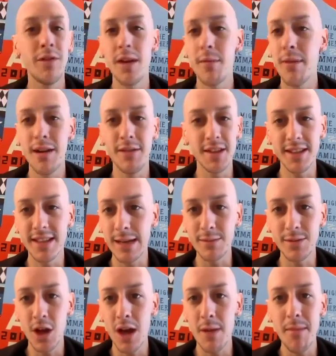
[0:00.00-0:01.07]
the above at the same
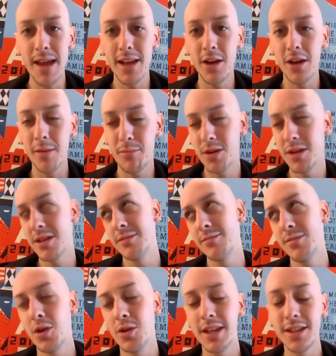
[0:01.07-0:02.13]
time. Put a
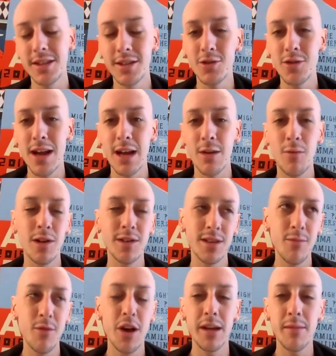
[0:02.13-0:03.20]
dog into drag whilst I'm
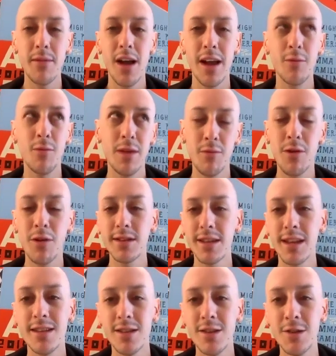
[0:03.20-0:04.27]
riding a bike with roller
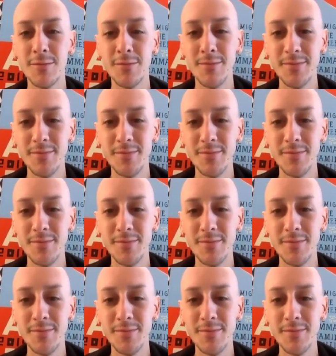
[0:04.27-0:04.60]
skates on.